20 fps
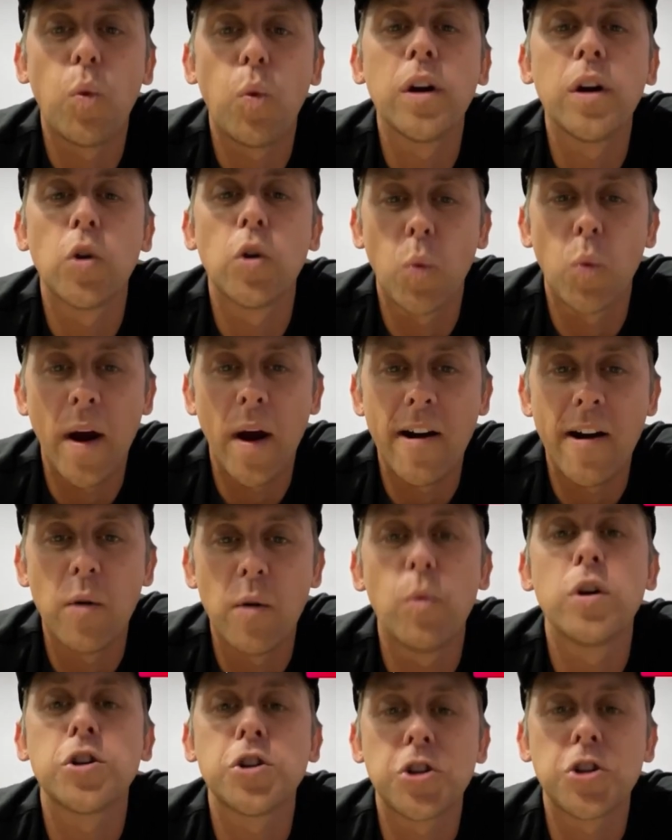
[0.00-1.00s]
What you're wearing?
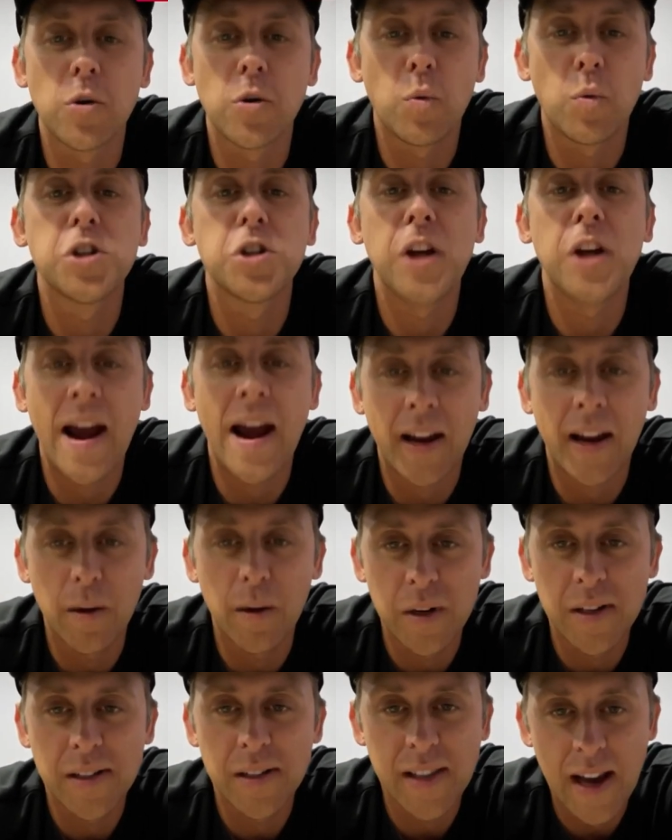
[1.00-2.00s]
What shirt? What jacket?
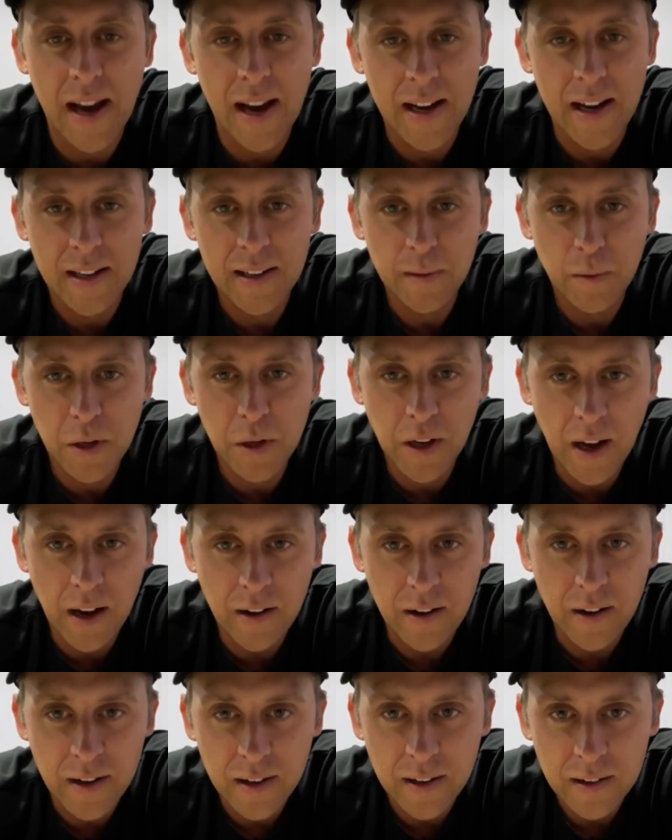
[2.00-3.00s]
What is that? What do you got
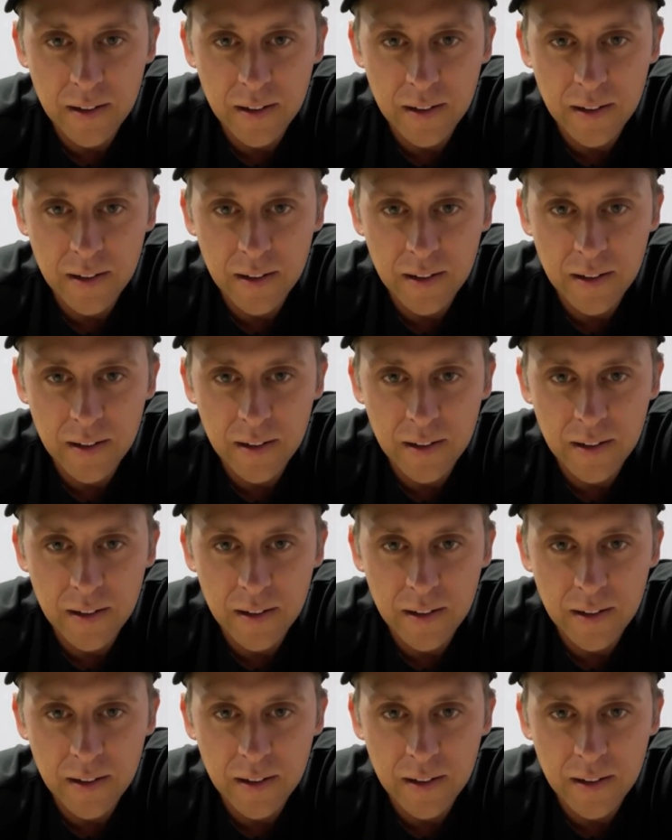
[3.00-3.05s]
on?